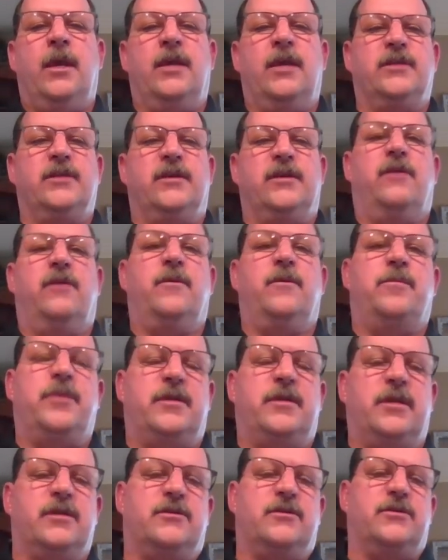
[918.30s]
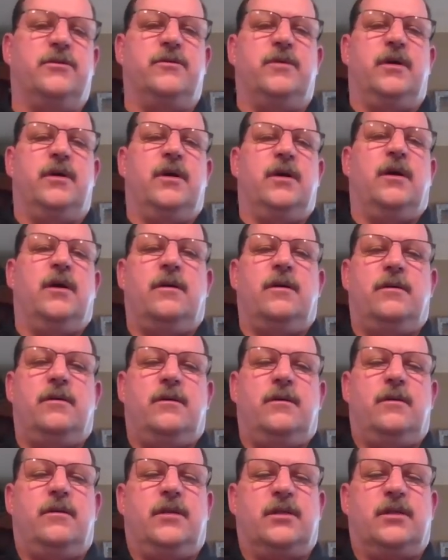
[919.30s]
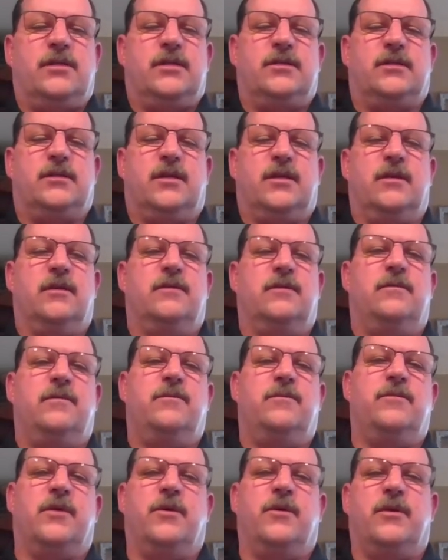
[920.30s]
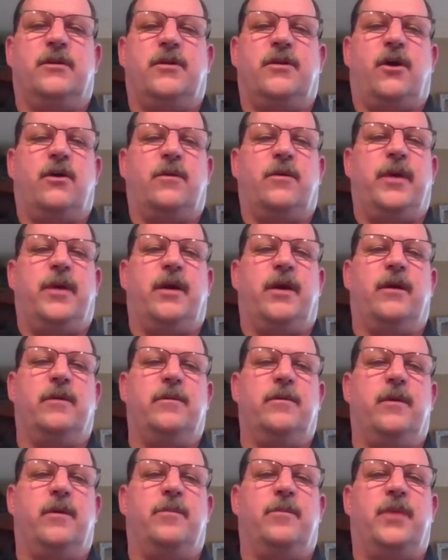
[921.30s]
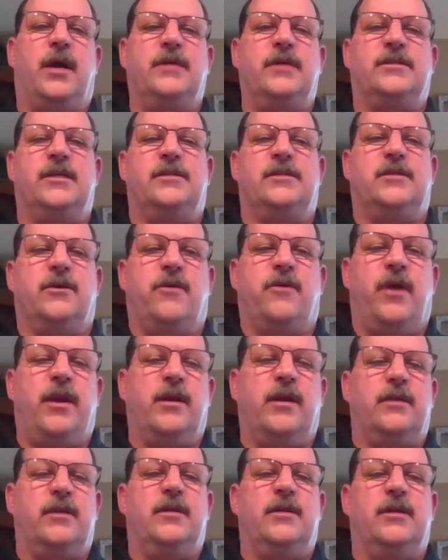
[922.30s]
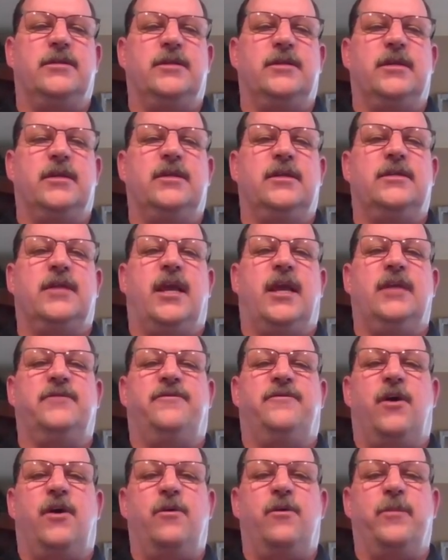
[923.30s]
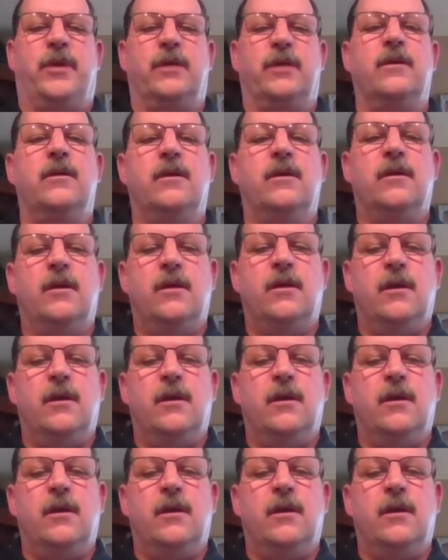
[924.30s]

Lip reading: Here's another potential, we're gonna talk about a process degrading condition, in this case, foaming.